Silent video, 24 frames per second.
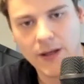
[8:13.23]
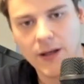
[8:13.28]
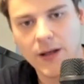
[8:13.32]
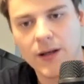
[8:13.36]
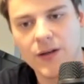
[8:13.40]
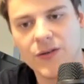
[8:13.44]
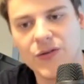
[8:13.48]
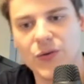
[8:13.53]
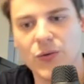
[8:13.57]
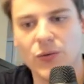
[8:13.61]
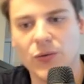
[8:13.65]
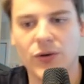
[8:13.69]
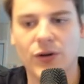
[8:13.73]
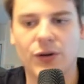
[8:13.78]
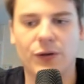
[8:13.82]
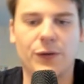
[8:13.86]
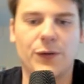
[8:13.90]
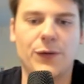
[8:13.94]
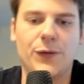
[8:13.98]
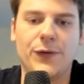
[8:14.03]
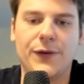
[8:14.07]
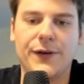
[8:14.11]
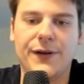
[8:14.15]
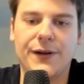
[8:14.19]
Sort
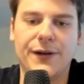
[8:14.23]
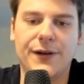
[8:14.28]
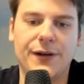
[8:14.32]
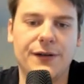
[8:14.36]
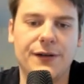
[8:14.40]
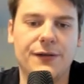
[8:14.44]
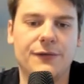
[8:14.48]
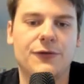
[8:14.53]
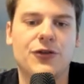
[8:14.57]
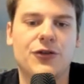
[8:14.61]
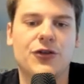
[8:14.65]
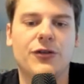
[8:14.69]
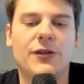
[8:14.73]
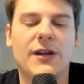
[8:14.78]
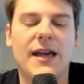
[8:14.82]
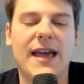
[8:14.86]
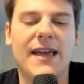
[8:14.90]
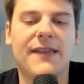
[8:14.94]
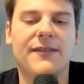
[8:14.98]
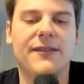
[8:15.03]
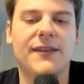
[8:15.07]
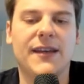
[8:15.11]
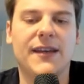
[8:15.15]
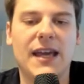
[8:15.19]
of uh, should
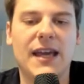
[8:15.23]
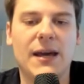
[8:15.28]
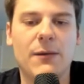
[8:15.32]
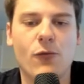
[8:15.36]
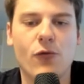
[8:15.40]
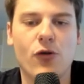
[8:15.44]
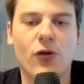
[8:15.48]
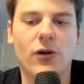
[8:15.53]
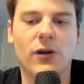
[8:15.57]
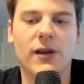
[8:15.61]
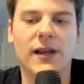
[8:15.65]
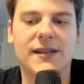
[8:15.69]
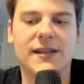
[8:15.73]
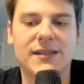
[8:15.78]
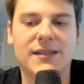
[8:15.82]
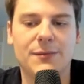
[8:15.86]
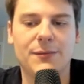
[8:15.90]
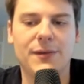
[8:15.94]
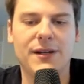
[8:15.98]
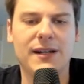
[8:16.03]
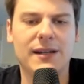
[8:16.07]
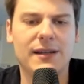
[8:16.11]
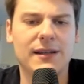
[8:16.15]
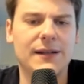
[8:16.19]
end the game more or less
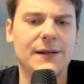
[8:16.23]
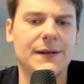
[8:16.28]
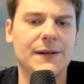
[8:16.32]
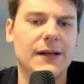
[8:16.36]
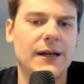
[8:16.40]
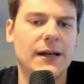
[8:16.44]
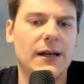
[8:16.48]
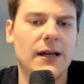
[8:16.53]
immediately.